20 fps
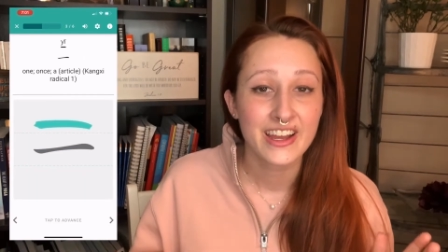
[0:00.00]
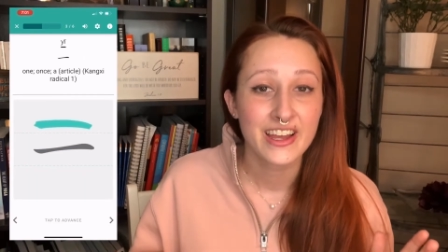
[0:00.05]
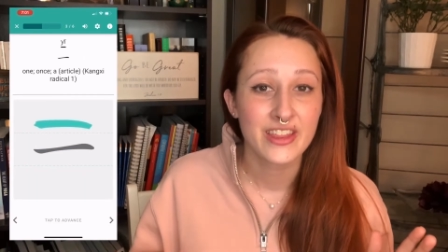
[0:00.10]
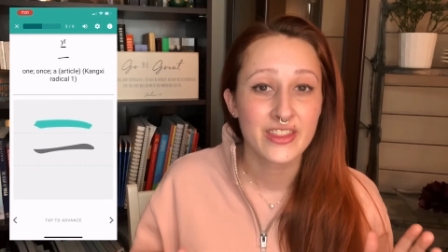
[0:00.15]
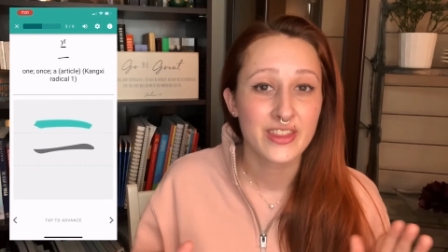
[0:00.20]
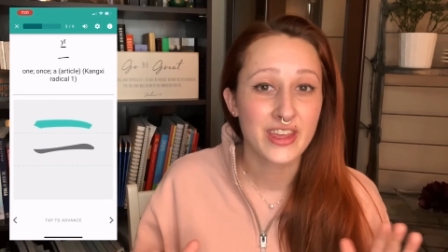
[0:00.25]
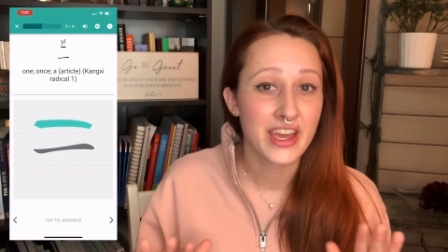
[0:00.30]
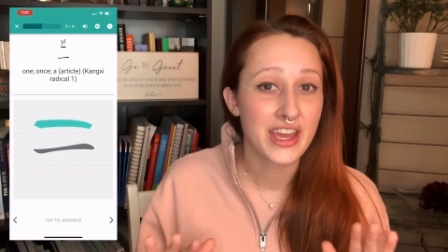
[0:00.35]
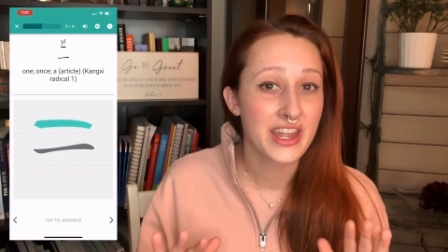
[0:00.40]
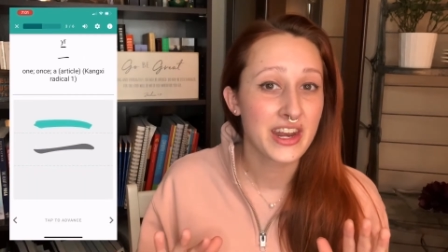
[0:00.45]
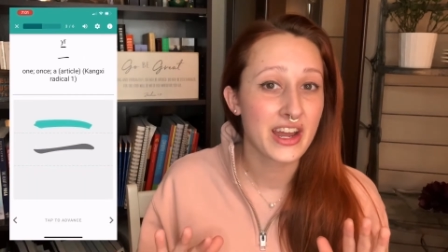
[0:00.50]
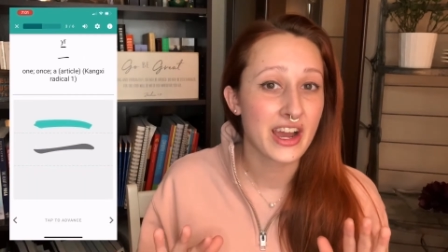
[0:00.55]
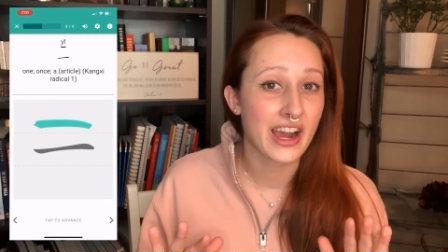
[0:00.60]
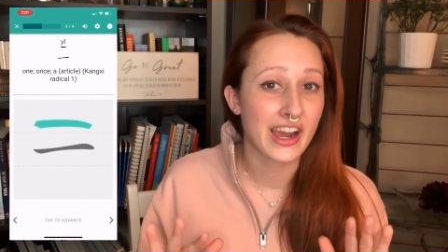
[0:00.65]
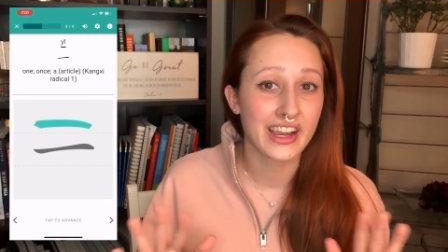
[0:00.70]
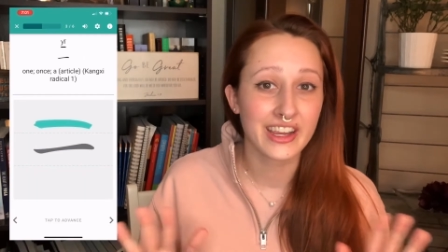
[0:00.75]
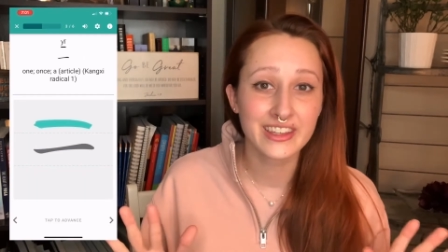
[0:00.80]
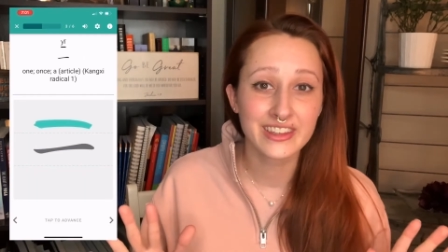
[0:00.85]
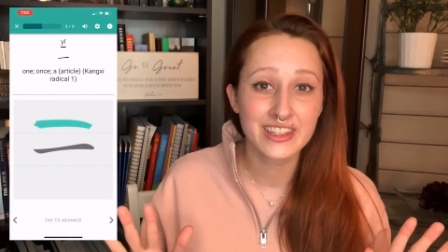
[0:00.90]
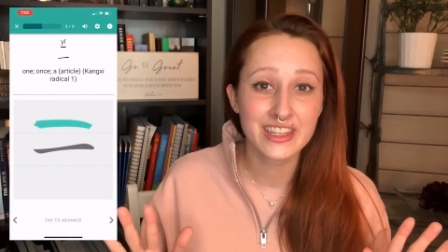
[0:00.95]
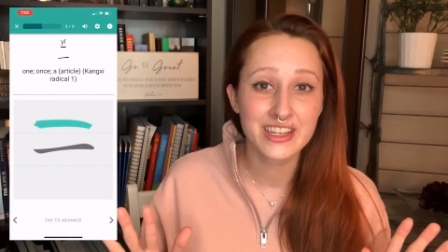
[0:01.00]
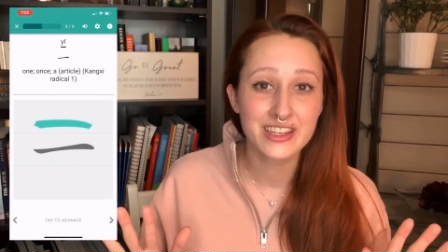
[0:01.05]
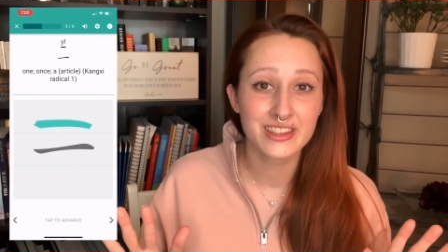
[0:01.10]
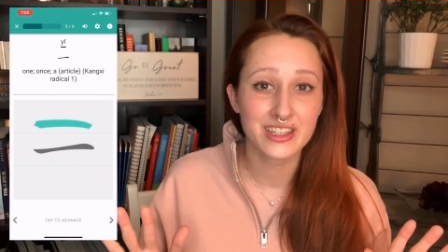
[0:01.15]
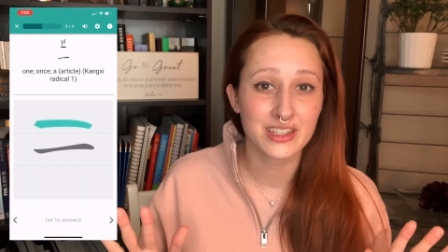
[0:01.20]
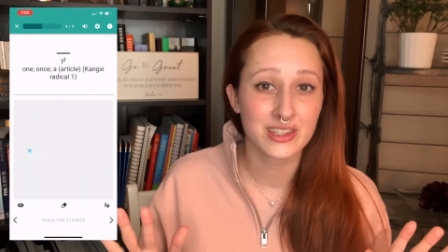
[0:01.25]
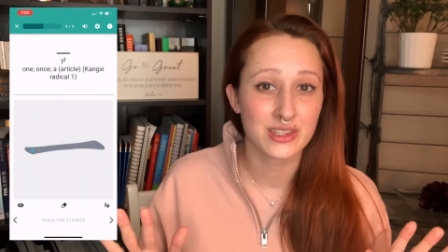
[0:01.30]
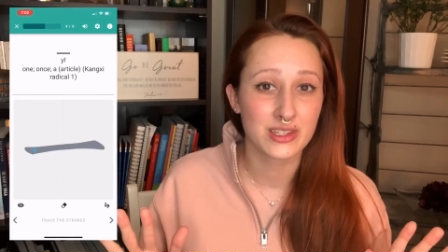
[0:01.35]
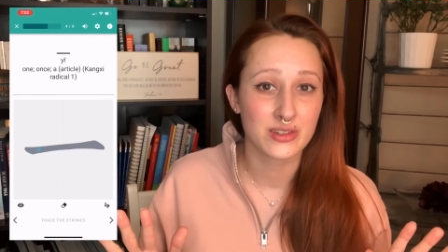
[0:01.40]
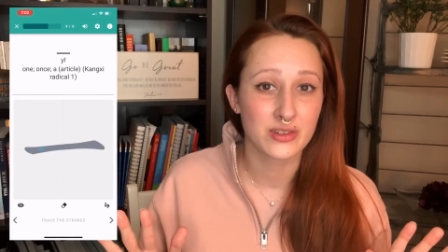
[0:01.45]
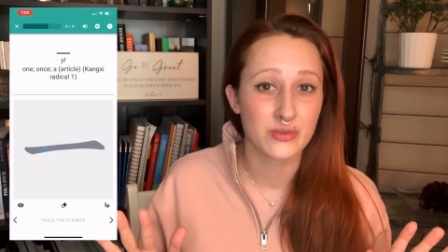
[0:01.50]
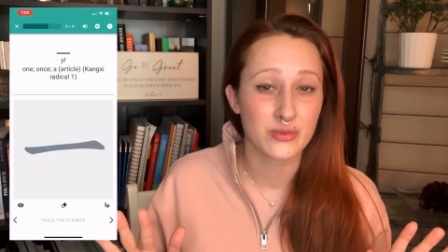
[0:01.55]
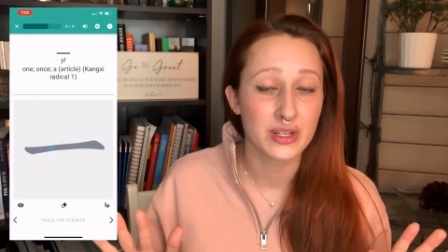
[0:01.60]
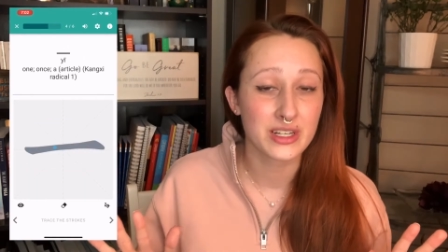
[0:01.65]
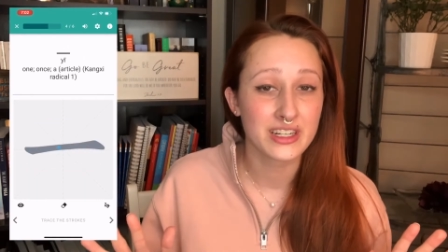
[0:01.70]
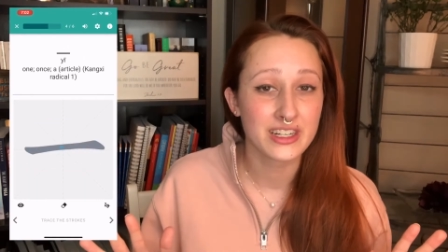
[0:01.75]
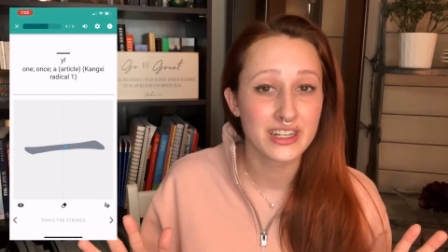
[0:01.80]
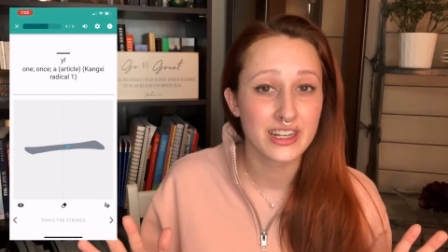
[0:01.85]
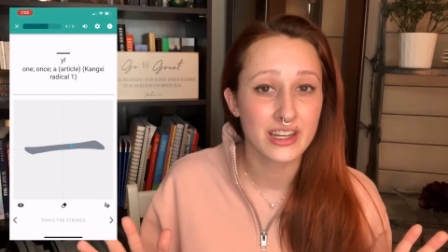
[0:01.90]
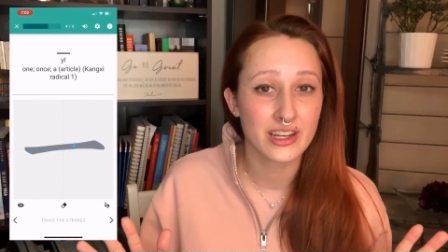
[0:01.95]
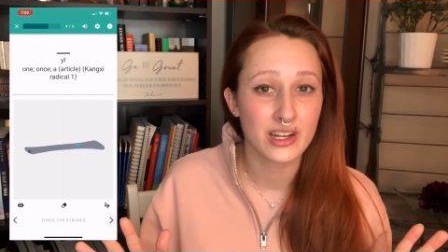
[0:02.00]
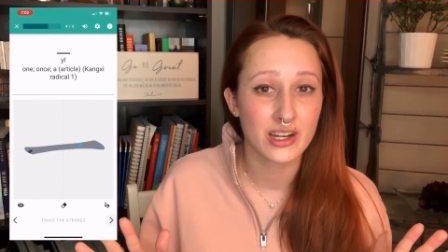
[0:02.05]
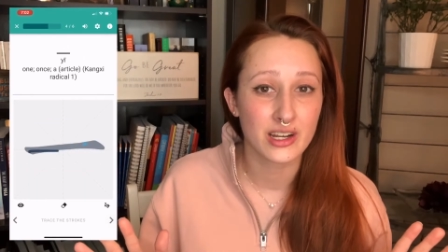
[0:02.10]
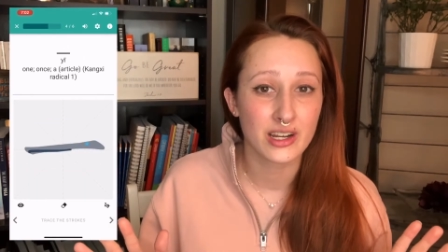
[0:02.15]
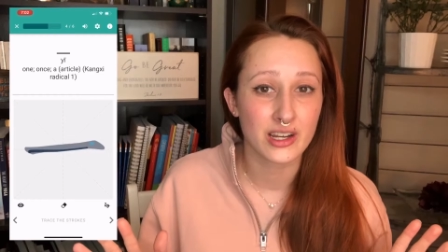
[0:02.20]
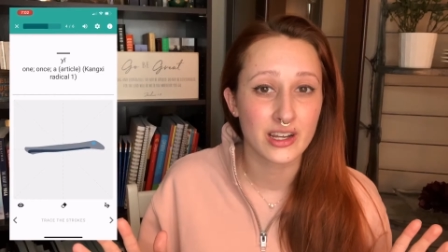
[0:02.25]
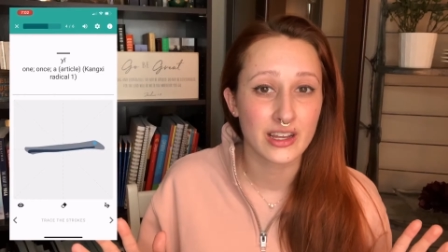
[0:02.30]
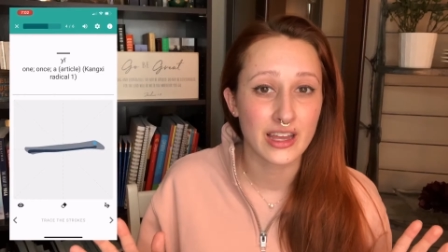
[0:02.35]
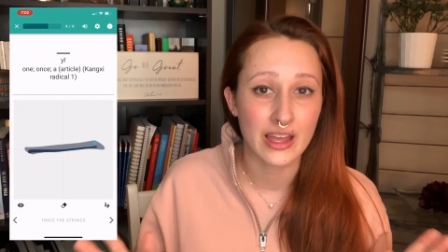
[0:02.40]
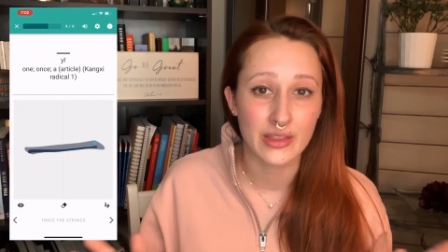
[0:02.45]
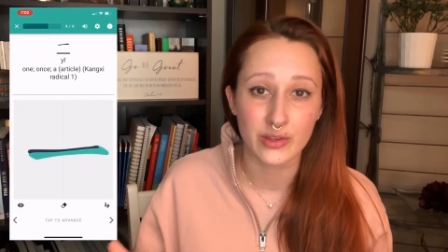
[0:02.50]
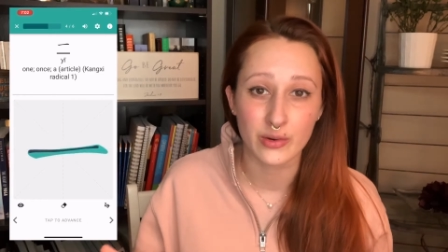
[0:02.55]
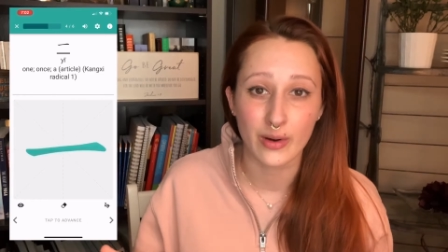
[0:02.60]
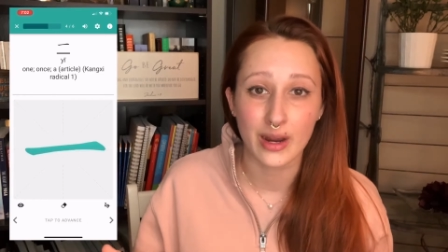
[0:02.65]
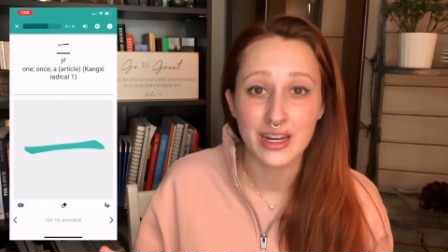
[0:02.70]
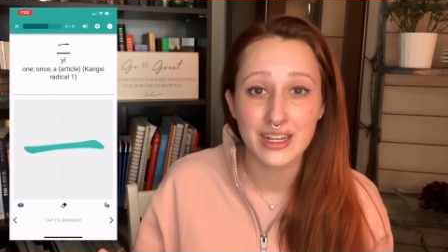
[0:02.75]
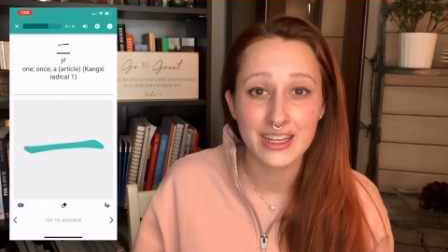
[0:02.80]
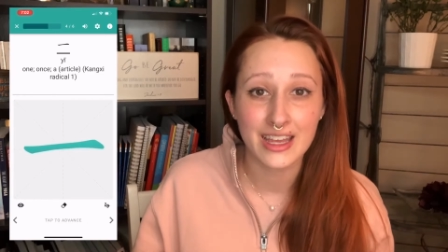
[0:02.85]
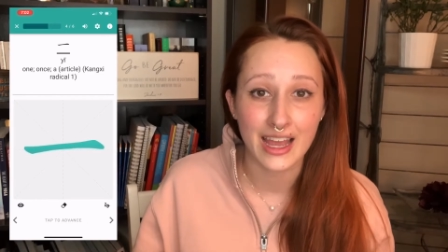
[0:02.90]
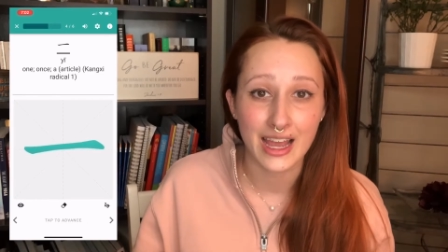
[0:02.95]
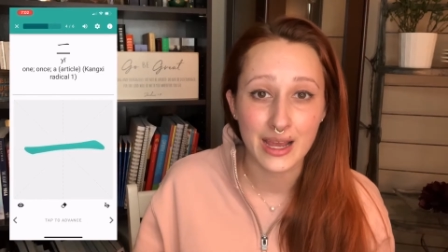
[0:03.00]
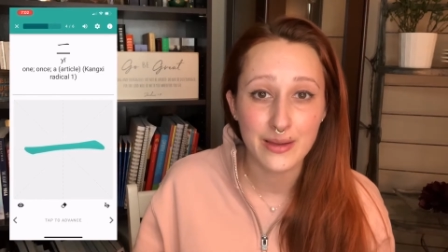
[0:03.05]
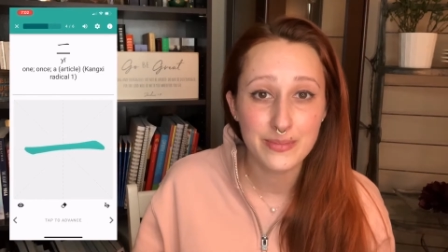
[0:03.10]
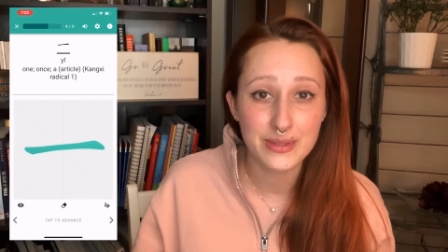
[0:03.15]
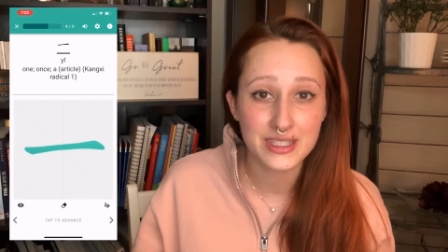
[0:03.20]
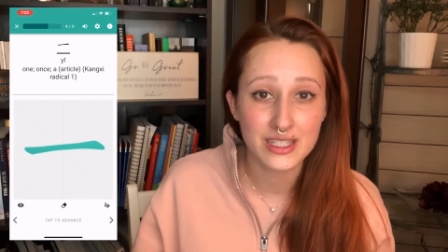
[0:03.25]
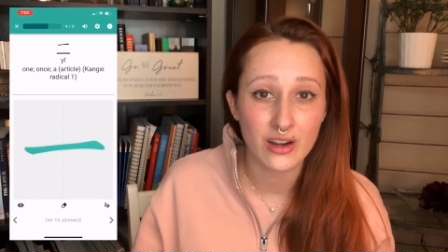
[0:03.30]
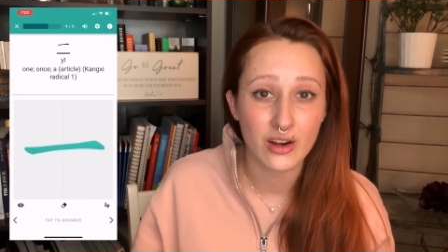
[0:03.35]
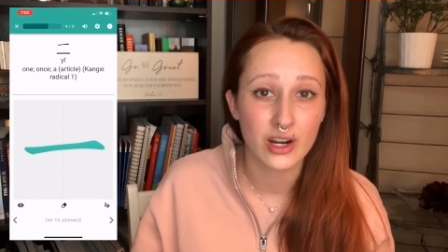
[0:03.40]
then I think that the writing apps